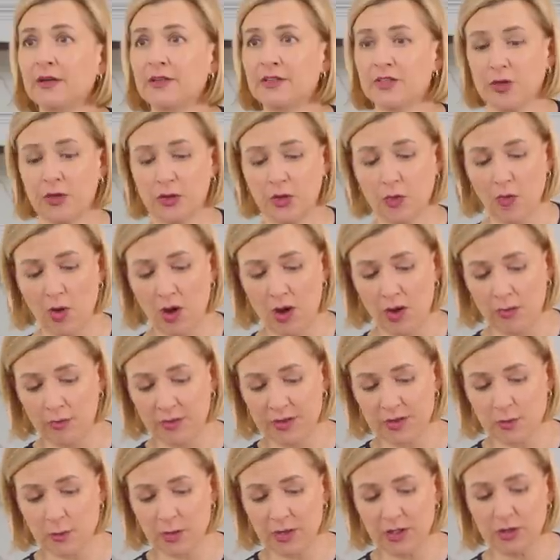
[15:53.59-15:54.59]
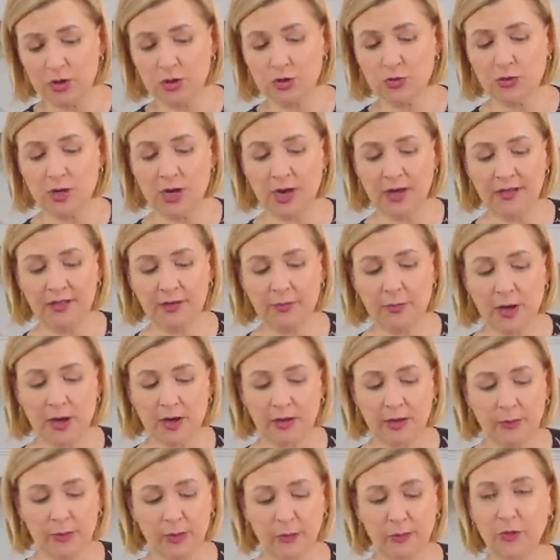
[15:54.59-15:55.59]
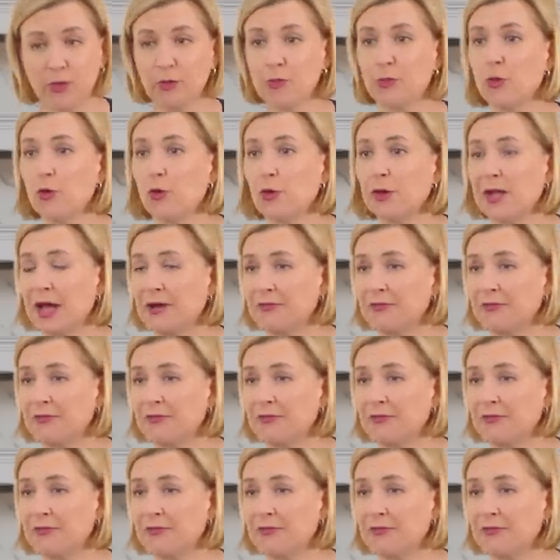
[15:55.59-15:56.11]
So you always want to dry the bottom of your bowl